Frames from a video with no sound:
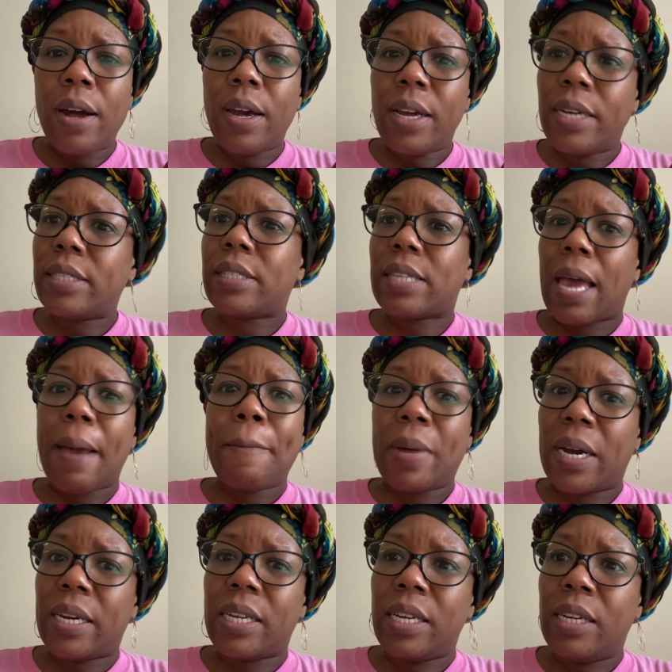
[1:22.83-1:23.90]
is that
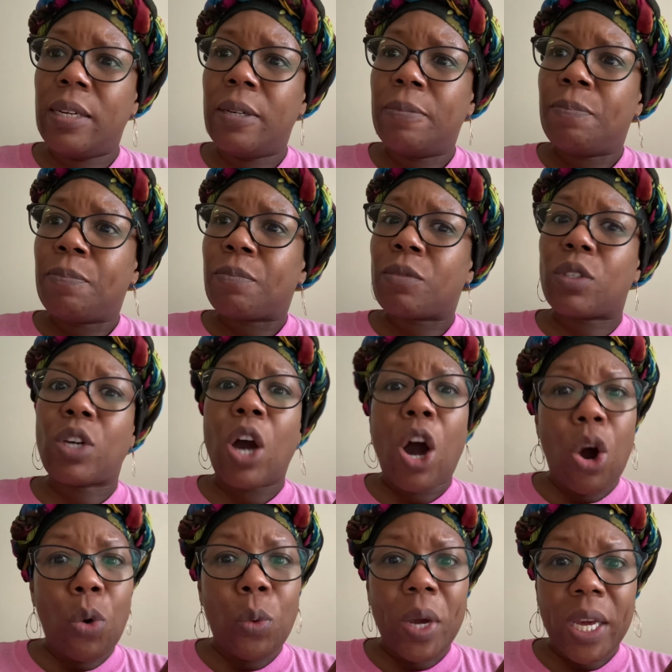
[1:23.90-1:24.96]
money
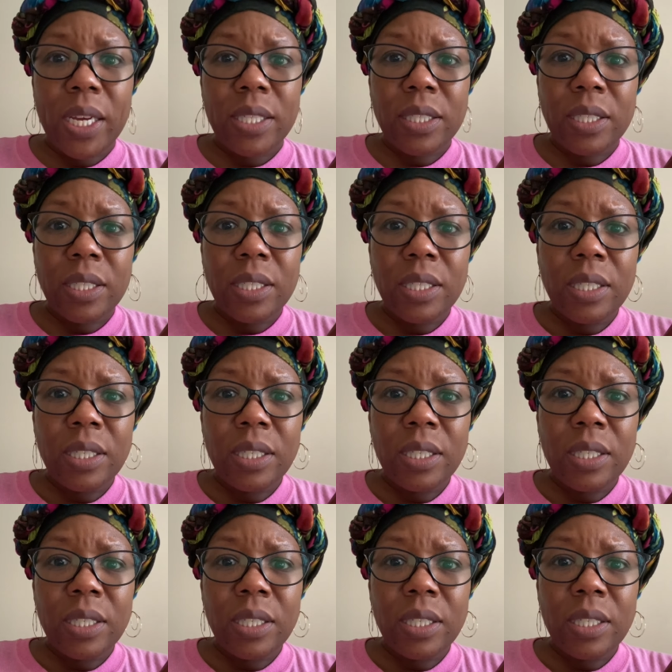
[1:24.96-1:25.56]
going